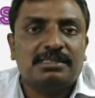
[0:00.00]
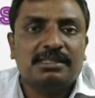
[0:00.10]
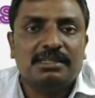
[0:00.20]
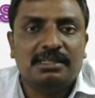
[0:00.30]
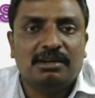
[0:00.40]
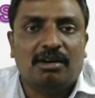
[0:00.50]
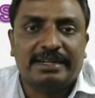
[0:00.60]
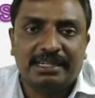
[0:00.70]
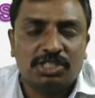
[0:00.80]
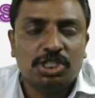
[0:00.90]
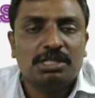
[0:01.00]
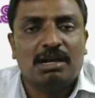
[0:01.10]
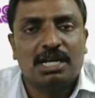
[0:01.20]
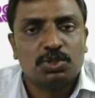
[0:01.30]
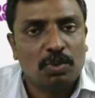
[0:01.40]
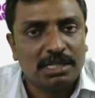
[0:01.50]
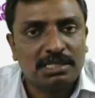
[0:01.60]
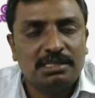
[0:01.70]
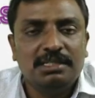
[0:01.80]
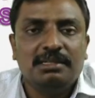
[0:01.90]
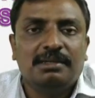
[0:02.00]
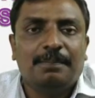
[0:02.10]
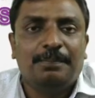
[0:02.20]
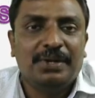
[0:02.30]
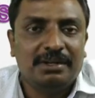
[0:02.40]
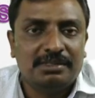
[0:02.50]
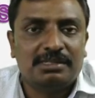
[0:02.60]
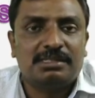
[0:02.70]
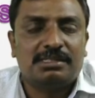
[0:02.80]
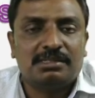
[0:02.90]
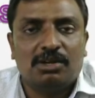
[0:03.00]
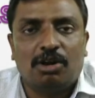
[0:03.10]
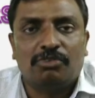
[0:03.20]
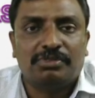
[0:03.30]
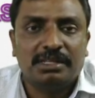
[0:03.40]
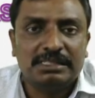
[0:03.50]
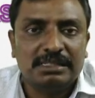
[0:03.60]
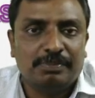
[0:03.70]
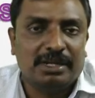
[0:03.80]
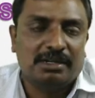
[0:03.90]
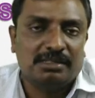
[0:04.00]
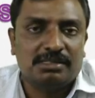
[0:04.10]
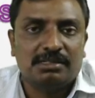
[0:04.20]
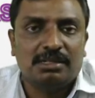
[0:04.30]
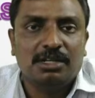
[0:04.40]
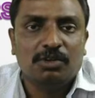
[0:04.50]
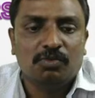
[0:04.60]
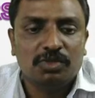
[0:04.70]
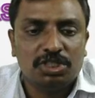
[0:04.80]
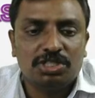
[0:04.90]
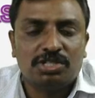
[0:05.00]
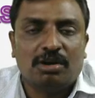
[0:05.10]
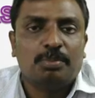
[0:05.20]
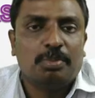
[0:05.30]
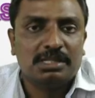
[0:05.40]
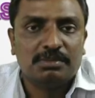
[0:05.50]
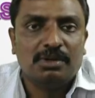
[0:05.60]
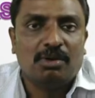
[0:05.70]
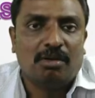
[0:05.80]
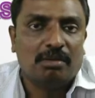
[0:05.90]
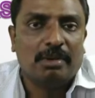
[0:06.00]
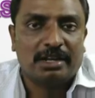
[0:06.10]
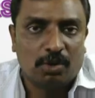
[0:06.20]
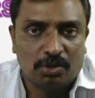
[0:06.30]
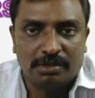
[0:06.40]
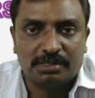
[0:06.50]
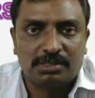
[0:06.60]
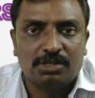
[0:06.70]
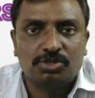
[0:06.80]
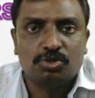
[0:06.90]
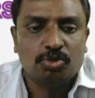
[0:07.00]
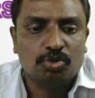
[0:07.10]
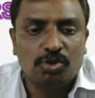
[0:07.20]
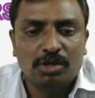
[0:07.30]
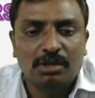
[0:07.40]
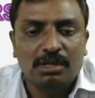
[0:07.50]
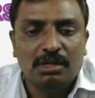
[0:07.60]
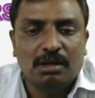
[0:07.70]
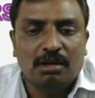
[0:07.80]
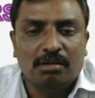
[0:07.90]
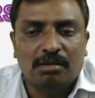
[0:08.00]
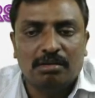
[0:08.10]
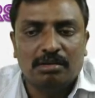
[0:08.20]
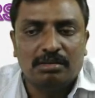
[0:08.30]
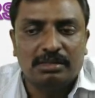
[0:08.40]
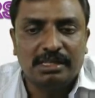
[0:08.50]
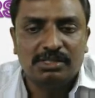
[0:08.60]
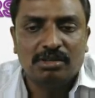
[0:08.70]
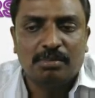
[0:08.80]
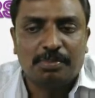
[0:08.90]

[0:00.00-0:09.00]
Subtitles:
the architecture as well as the pins of the CPLDs, which is not possible on microcontrollers. So these are the